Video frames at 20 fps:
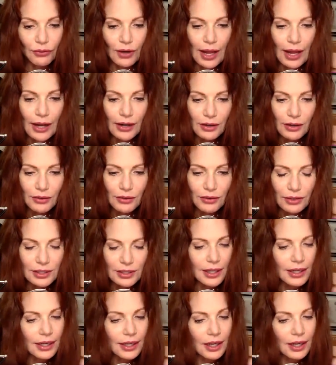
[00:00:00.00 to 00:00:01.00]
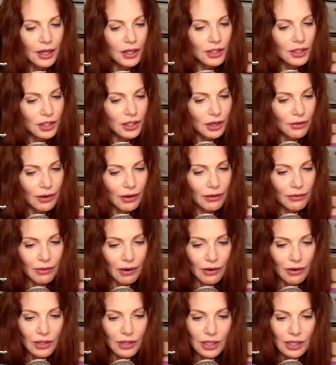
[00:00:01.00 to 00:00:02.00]
flat earthers like Joey
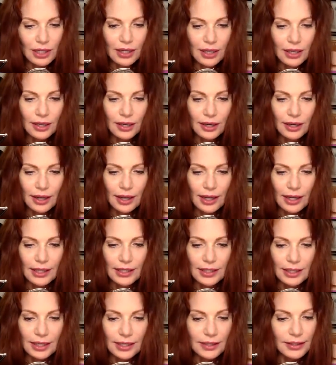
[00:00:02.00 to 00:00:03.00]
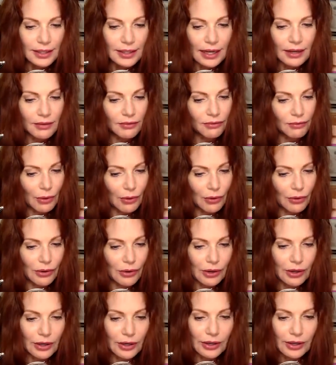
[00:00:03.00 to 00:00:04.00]
Rocha and Dave
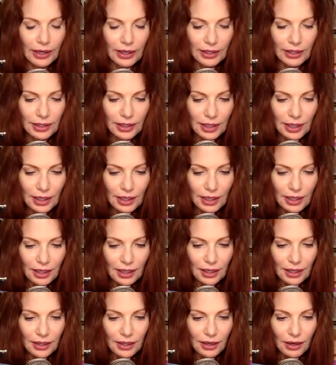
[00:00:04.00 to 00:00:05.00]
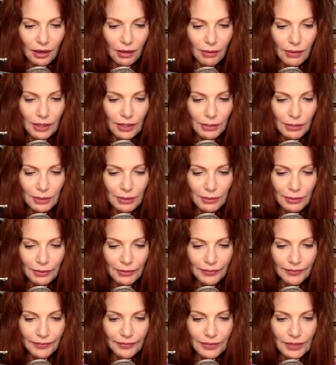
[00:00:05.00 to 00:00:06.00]
Moore and a whole bunch of
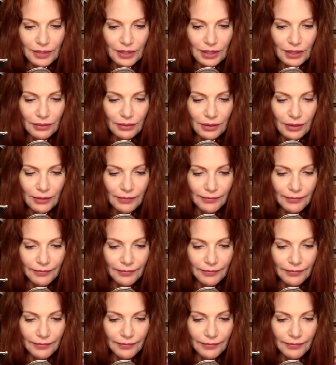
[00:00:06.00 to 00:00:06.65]
people. So